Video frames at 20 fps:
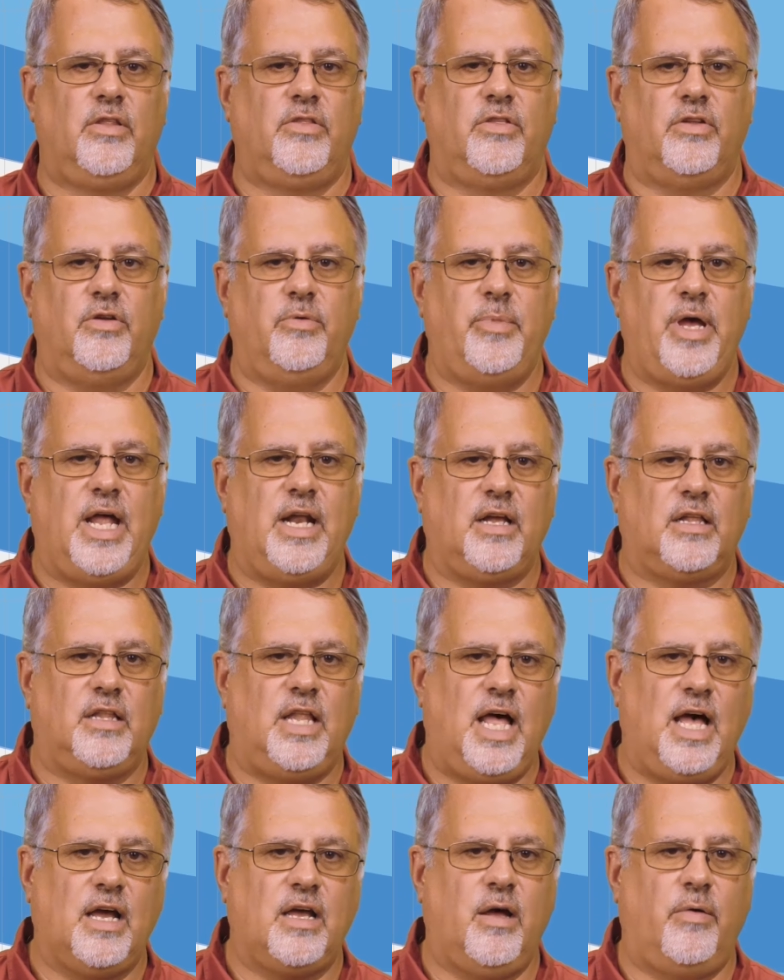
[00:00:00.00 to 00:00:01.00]
The pneumatic
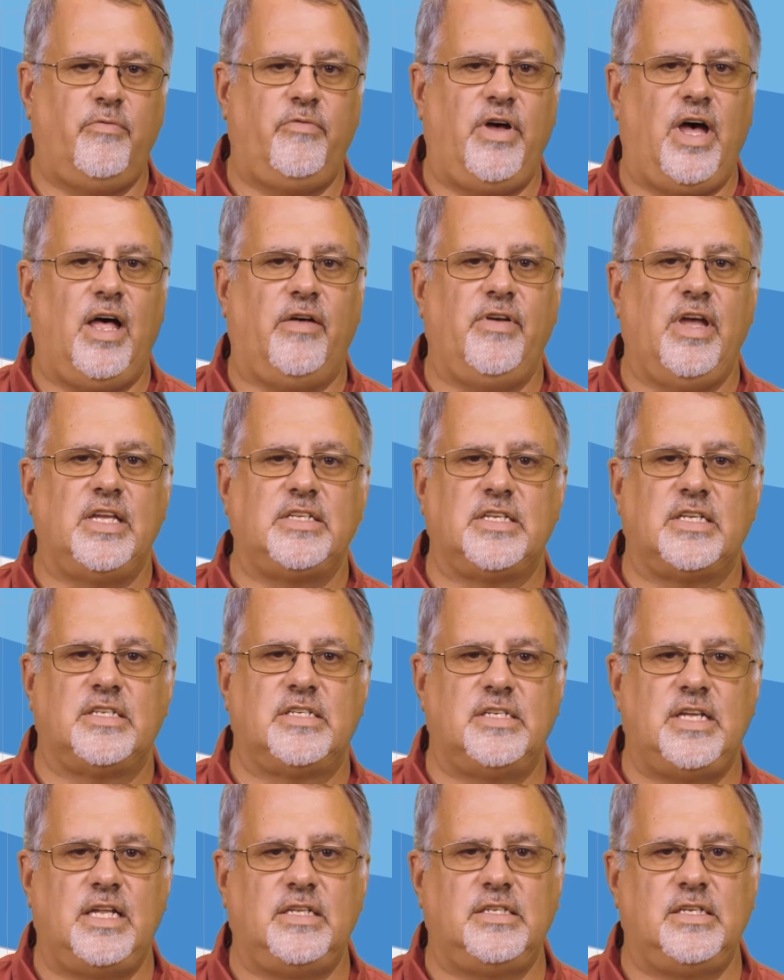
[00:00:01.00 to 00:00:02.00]
lockup valve has a
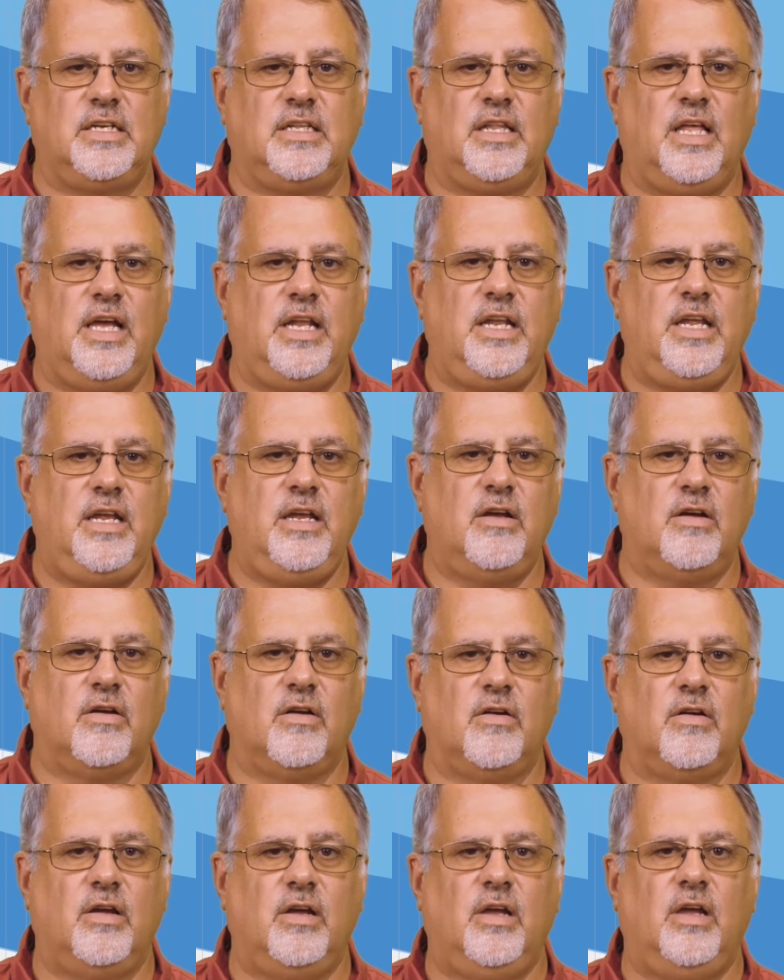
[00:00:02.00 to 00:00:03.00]
sensing line
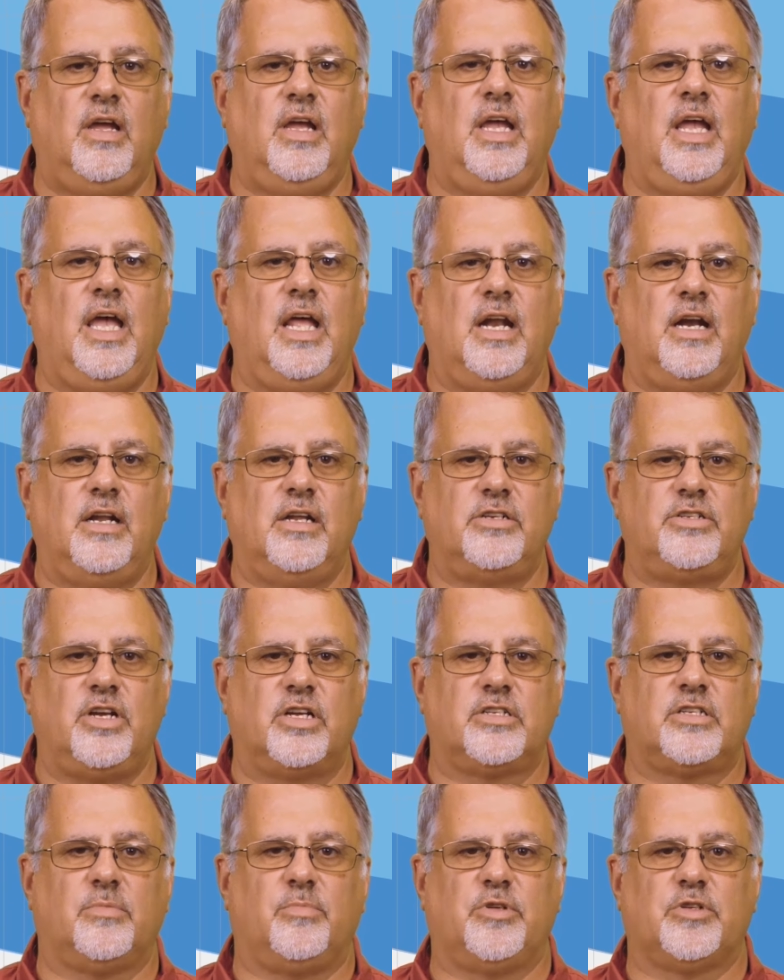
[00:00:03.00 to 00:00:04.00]
here and an
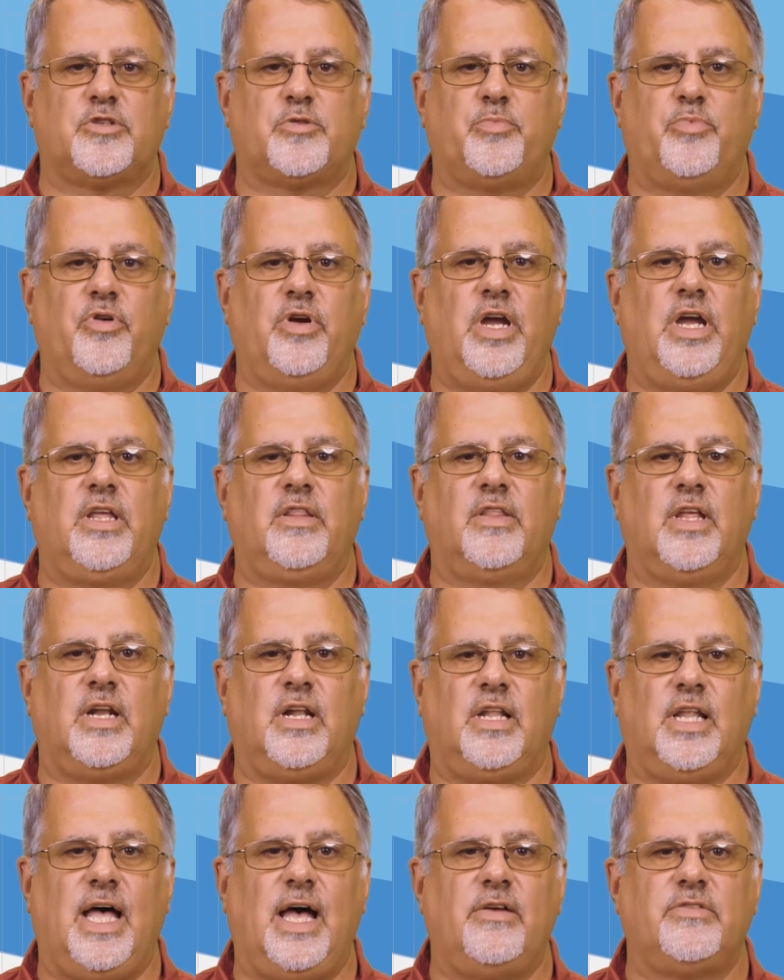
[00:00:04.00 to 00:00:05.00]
adjustable spring that
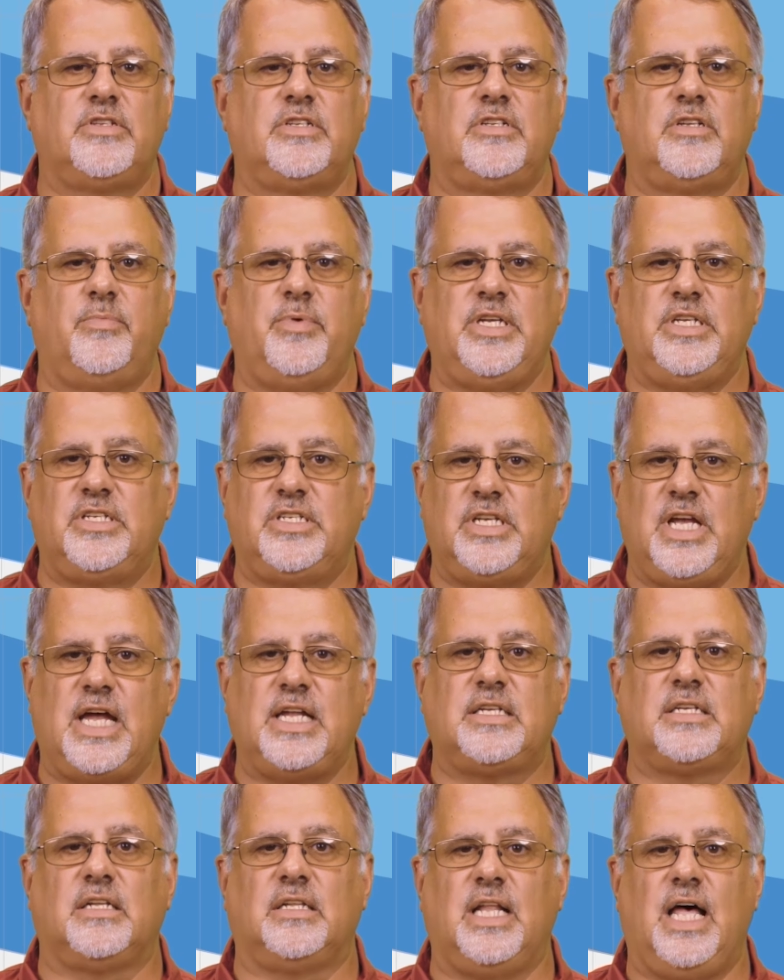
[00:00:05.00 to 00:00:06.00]
allows it to be
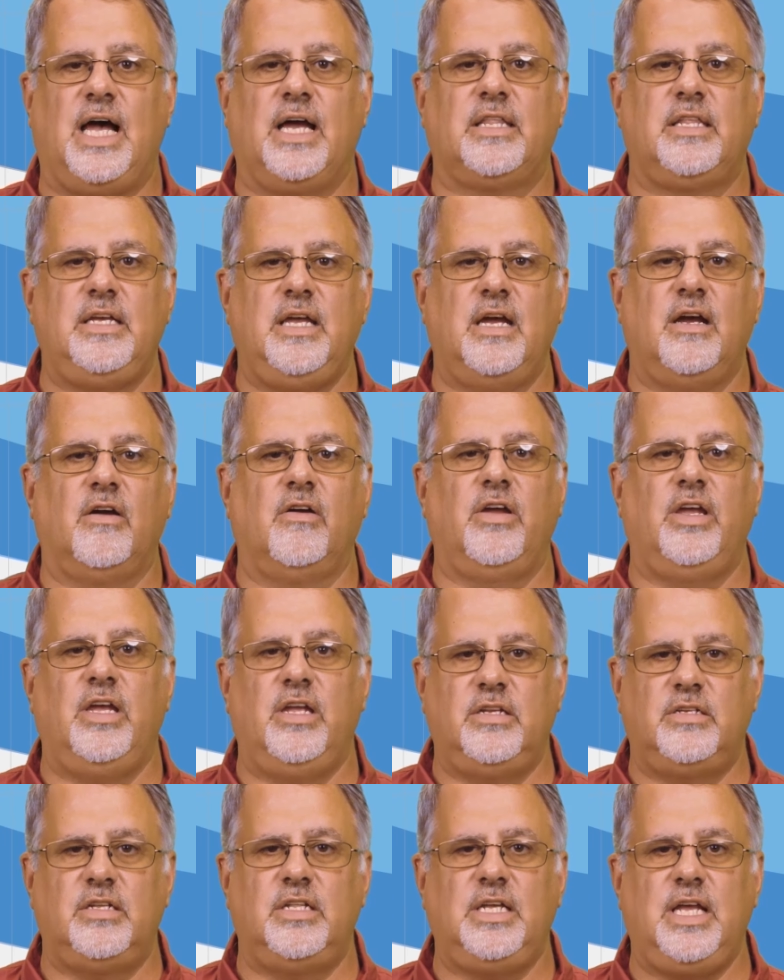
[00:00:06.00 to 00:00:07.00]
set to lock the air
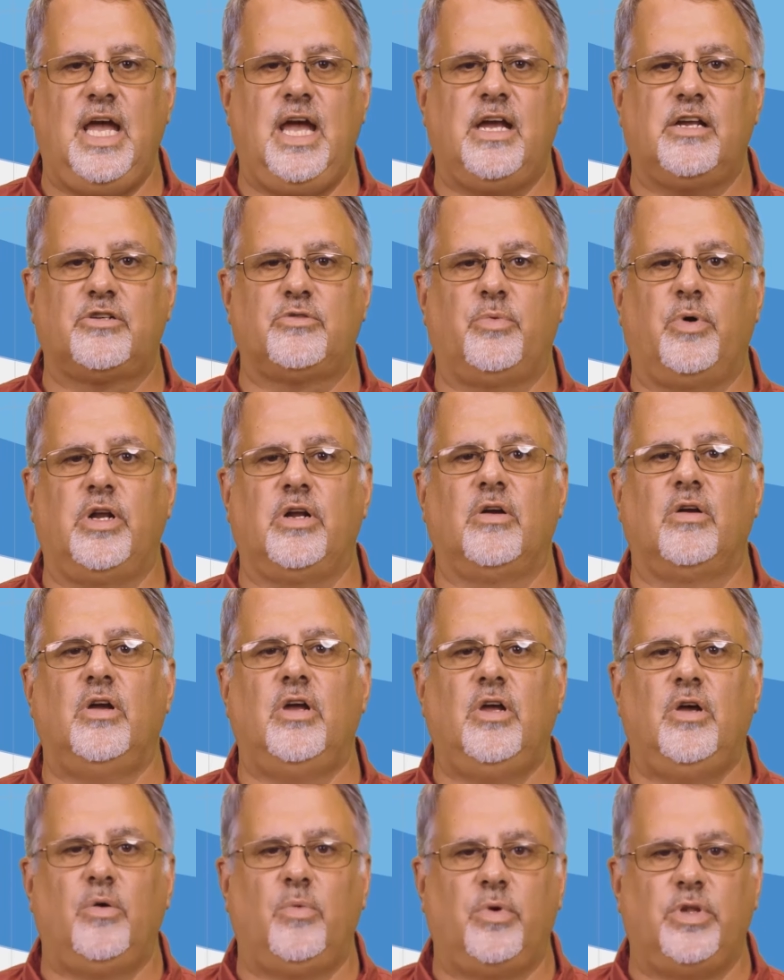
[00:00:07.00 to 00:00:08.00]
into the actuator
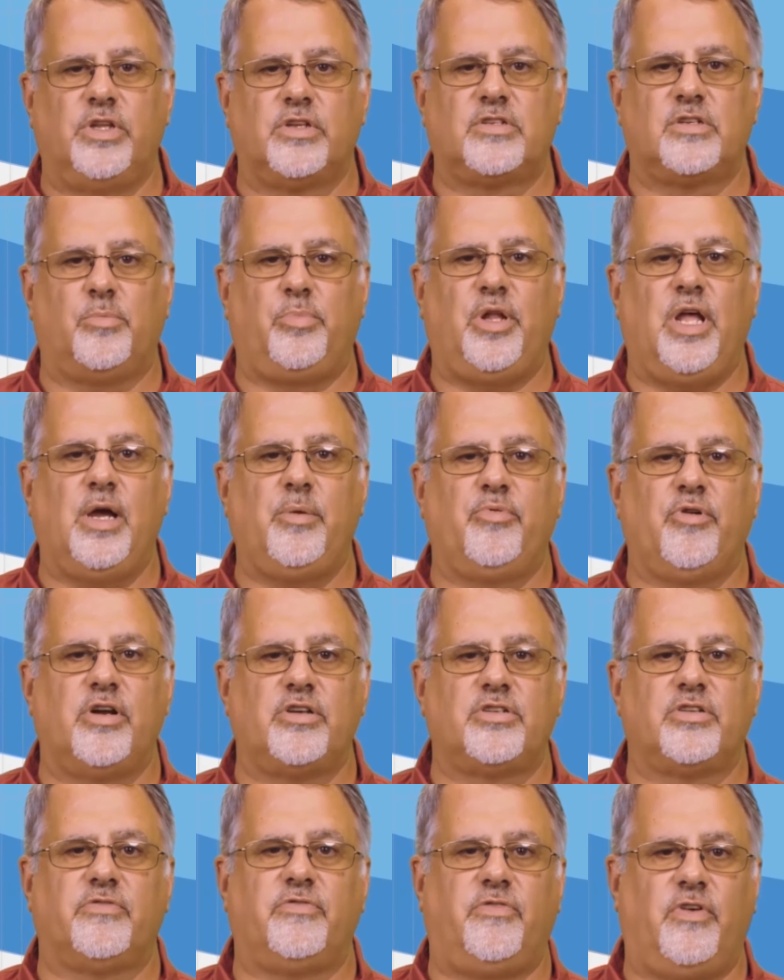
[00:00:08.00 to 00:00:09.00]
when the supply
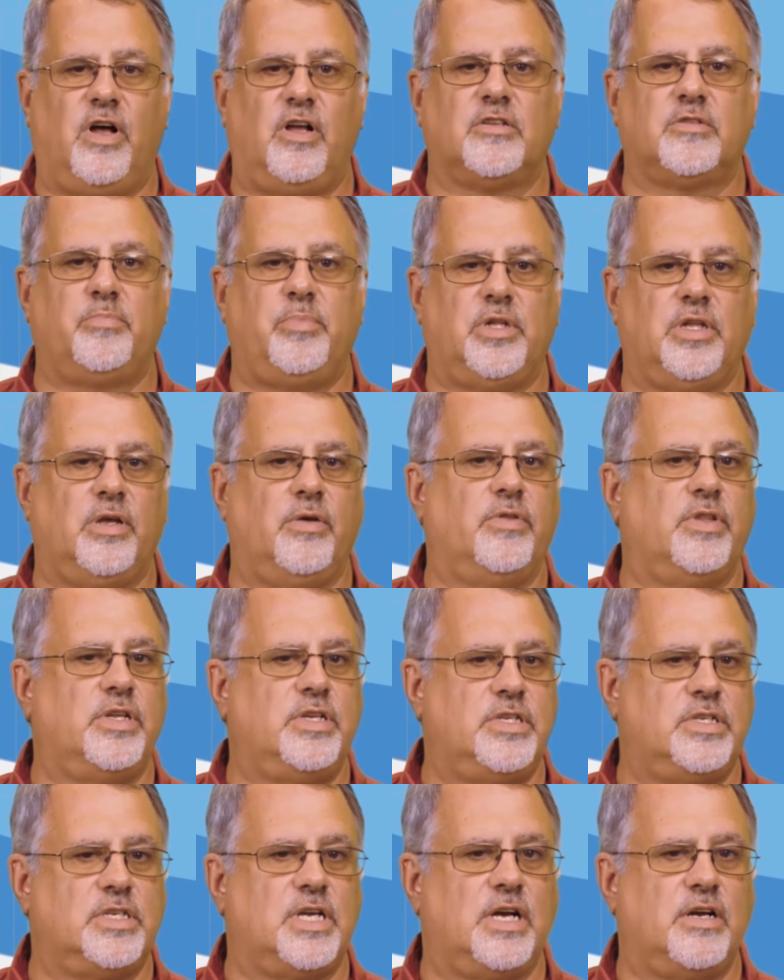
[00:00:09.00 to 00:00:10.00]
pressure falls below the
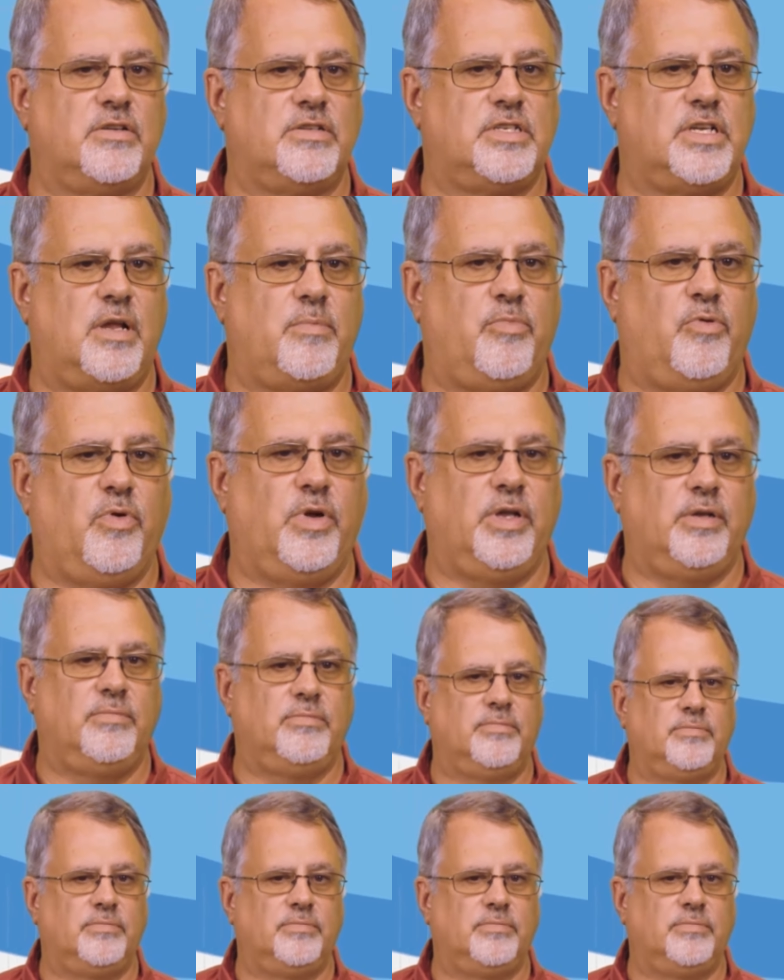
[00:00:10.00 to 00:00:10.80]
desired set point.